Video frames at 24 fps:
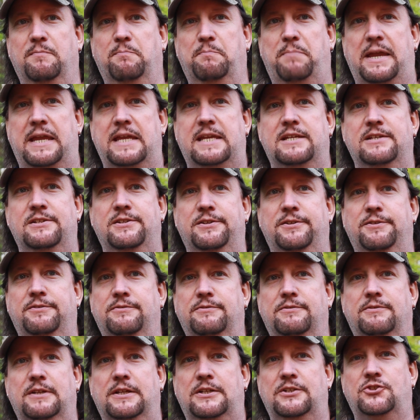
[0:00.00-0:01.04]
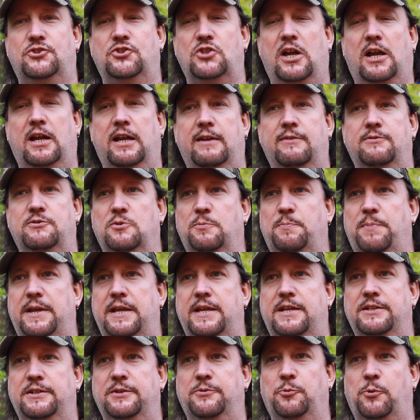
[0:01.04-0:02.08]
Bacon and chives or
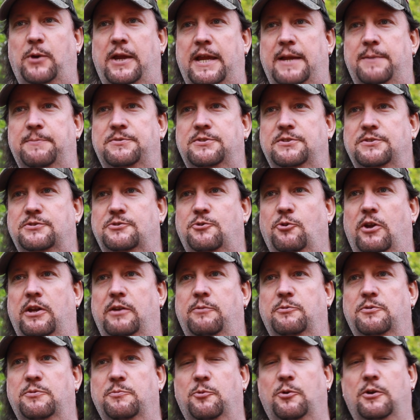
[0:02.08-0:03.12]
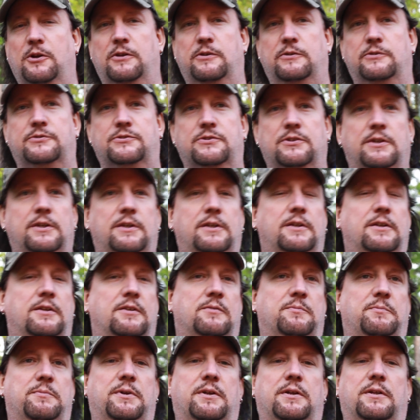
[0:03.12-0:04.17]
bacon and ramps is great with morels.
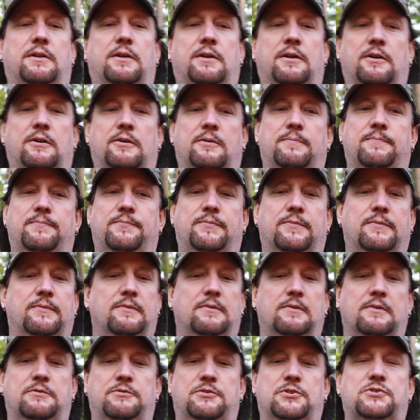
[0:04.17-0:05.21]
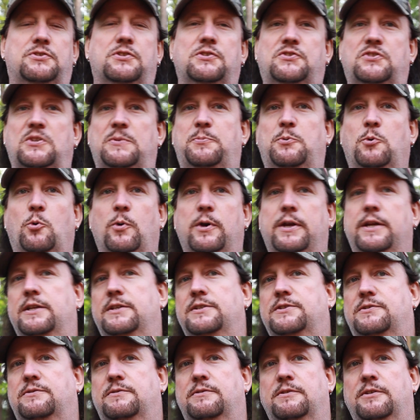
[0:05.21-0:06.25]
But just a simple way
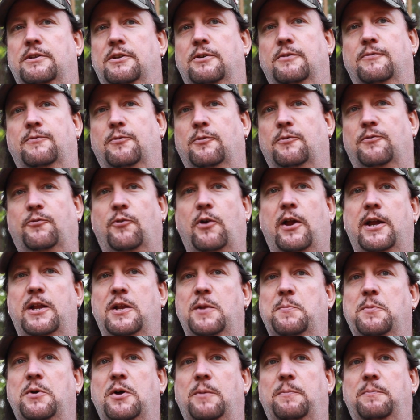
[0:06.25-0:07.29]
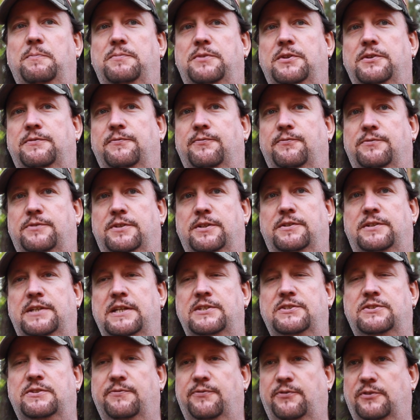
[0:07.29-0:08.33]
is, for frying them up to
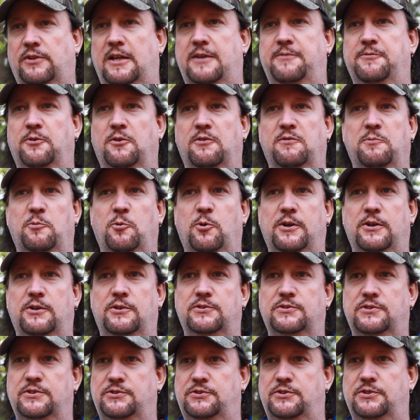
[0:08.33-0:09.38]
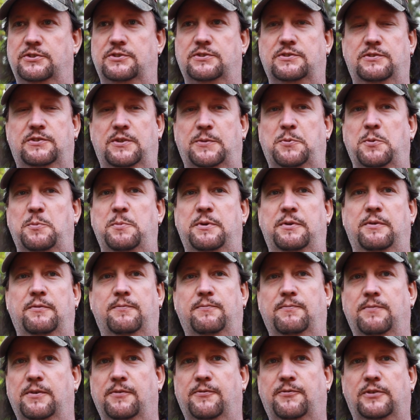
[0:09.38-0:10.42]
taste the flavor of morels, is just dip them in
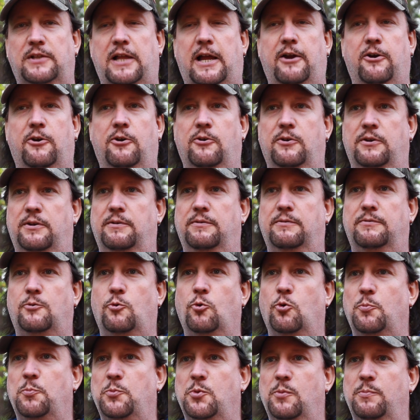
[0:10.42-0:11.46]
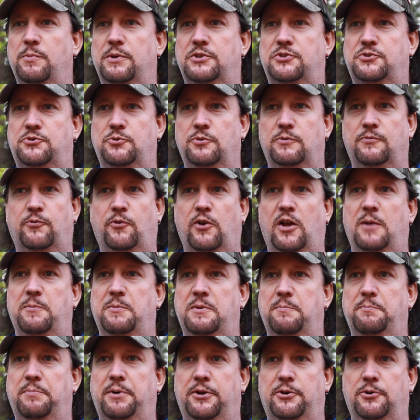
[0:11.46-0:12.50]
a flour and cornmeal mixture, fry them
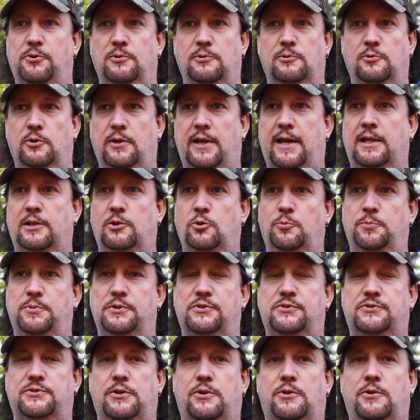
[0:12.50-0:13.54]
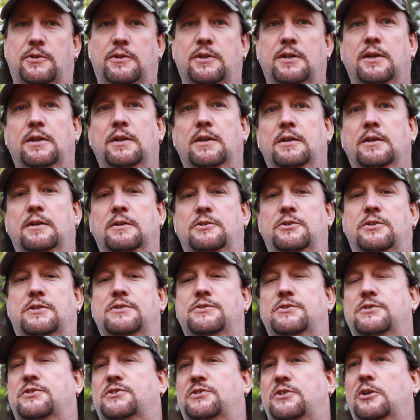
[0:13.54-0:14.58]
in butter, add a little bit of salt. You
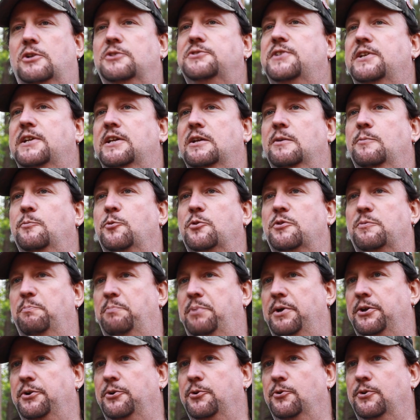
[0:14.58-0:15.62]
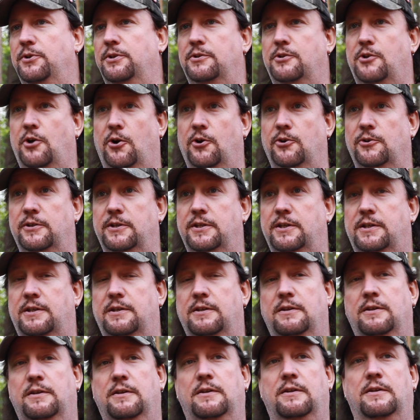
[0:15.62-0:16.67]
can just saute them with butter and
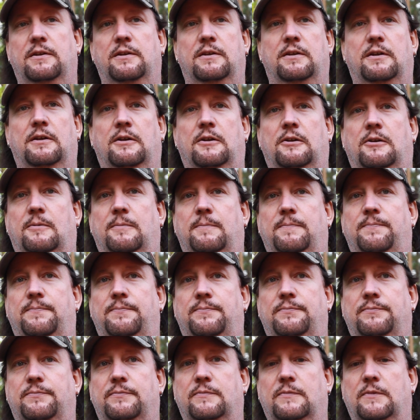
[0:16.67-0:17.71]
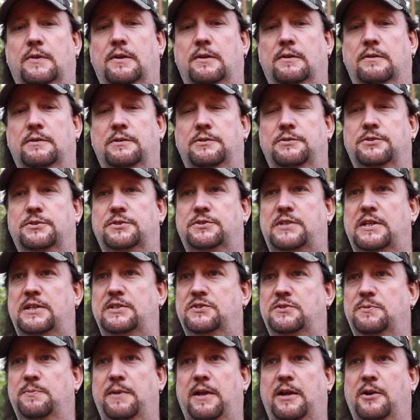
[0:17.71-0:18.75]
garlic and just
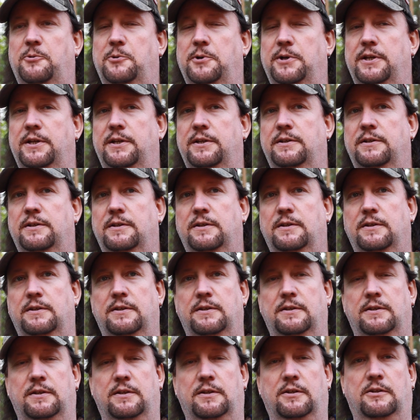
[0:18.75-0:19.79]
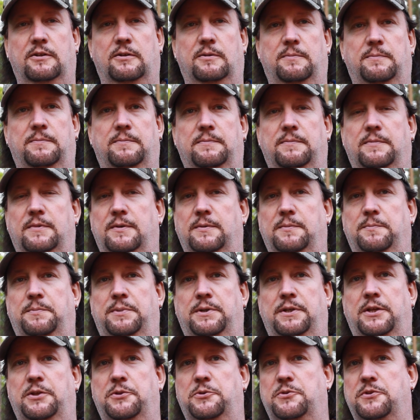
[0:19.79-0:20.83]
taste them that way.
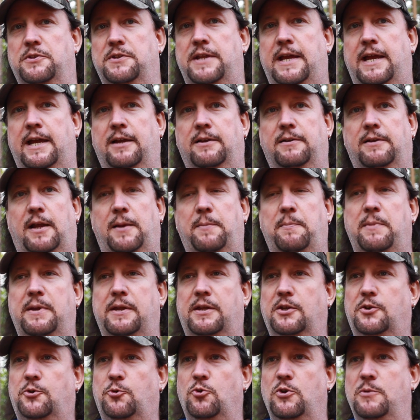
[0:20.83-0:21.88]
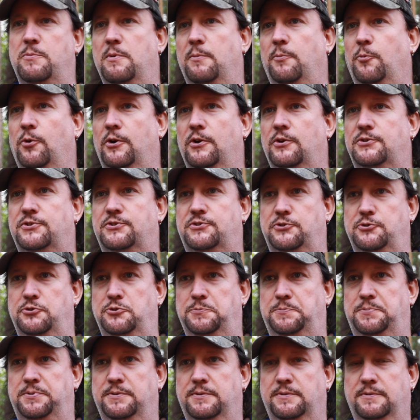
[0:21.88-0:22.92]
But other than that, I make a cream of morel
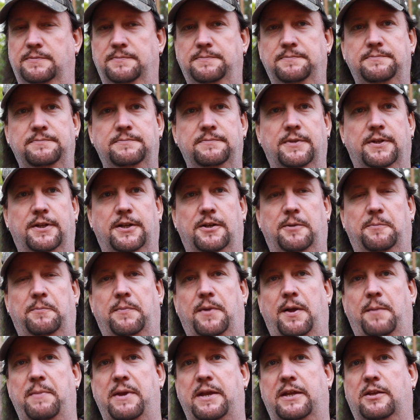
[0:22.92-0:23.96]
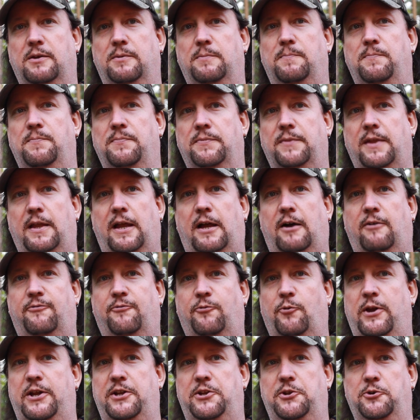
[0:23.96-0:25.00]
soup. I make a
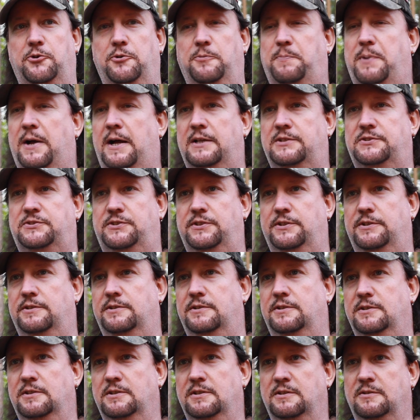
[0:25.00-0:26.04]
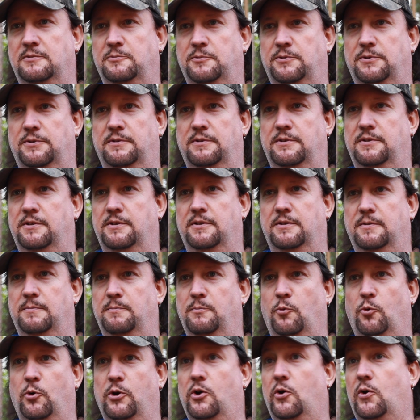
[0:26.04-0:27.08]
Alfredo pasta with
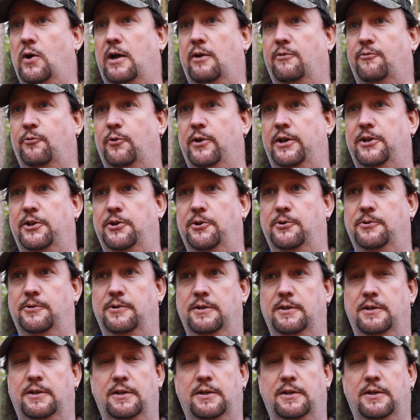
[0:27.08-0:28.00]
Morel Alfredo,